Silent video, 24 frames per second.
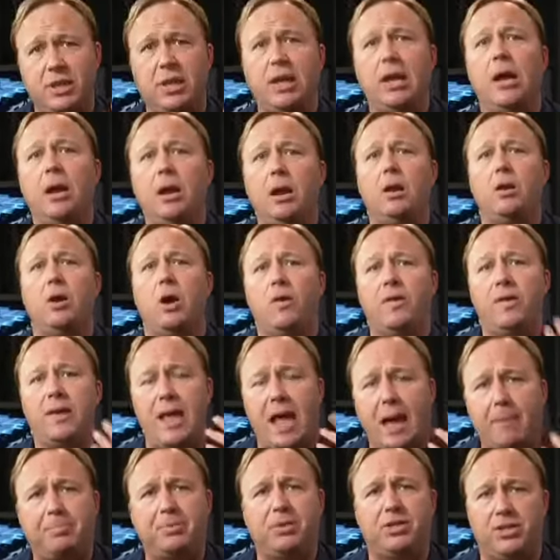and England are the
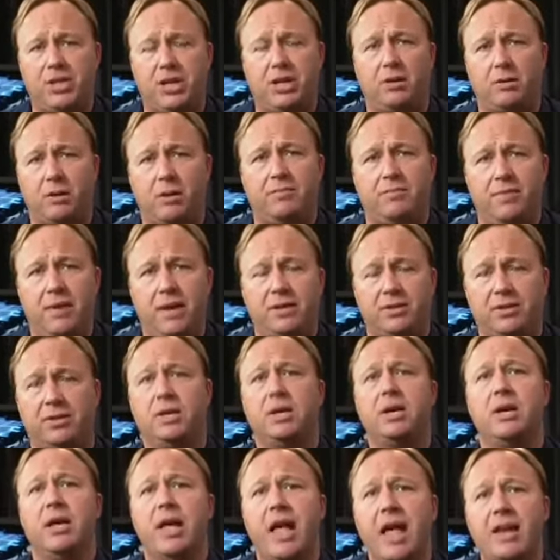epicenter of this,
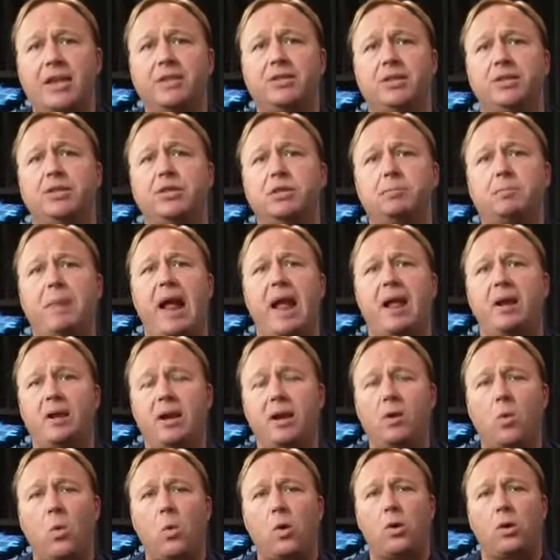and it's
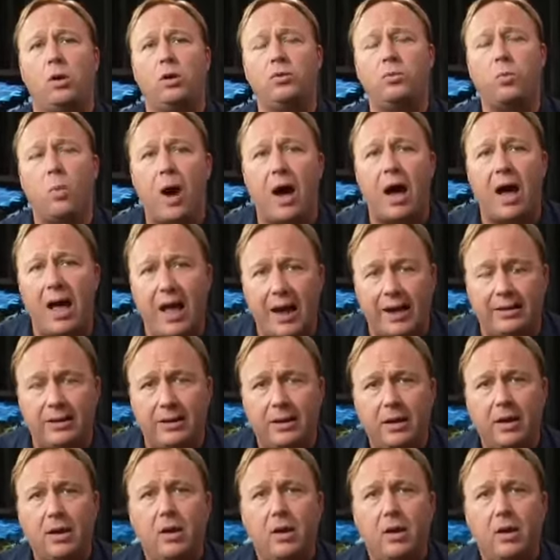expanding worldwide.